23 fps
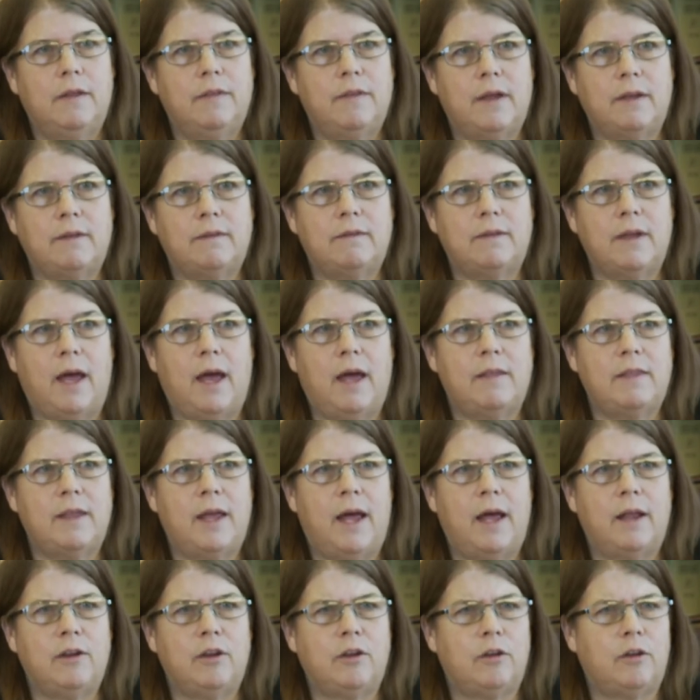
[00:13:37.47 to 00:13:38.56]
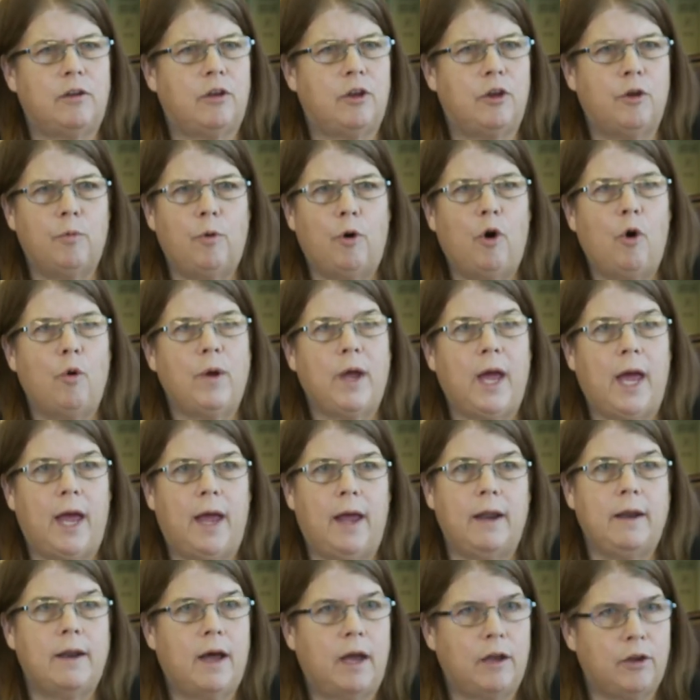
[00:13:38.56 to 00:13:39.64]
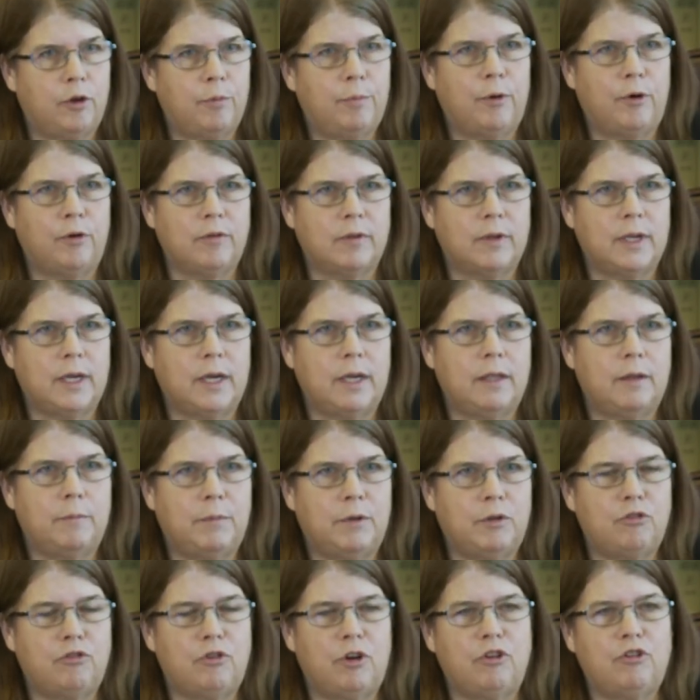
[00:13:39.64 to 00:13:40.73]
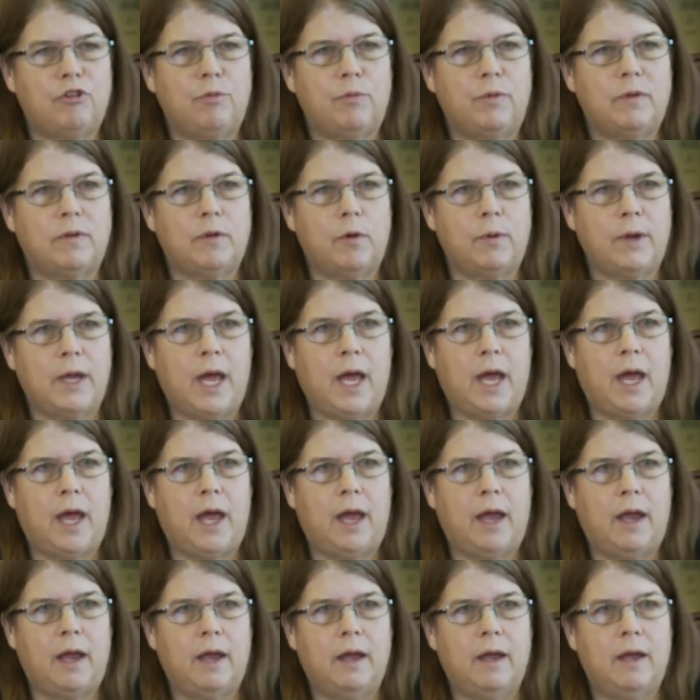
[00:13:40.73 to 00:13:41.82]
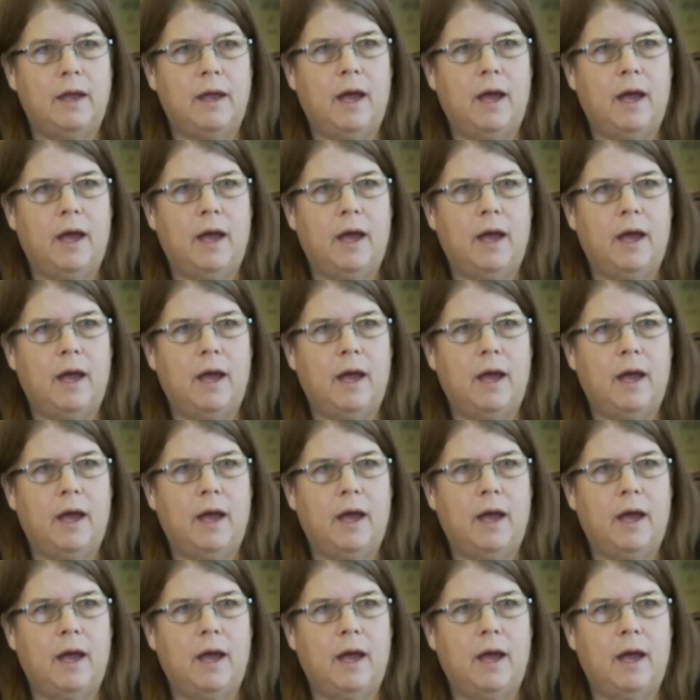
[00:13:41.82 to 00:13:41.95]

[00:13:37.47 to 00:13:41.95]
that said that you were okay, not you personally, the administration was okay,